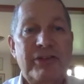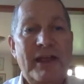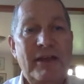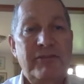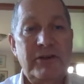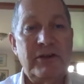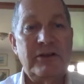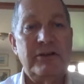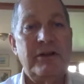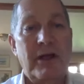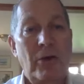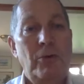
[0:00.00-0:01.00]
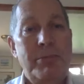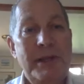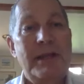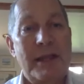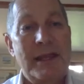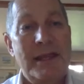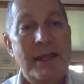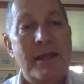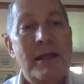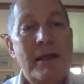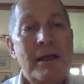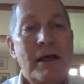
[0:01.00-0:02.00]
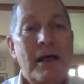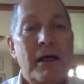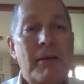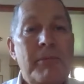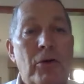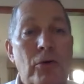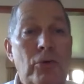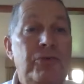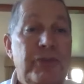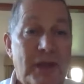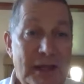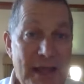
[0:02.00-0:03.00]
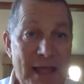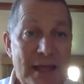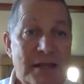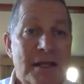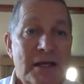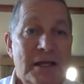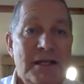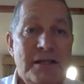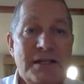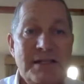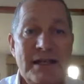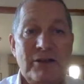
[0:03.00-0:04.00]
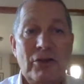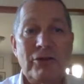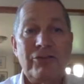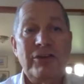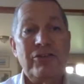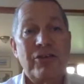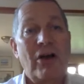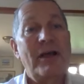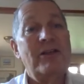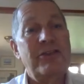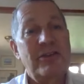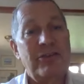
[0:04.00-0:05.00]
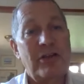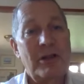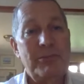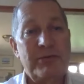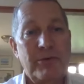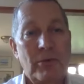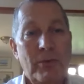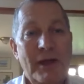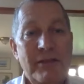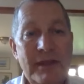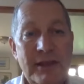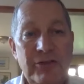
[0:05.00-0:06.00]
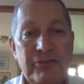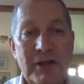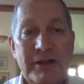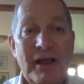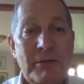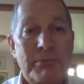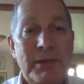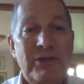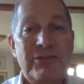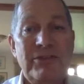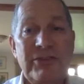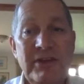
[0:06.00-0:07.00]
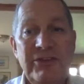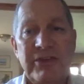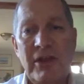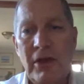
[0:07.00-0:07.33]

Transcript: Ed Vernon, OBE, um, who's again another technology giant in terms of the way that he's run other businesses.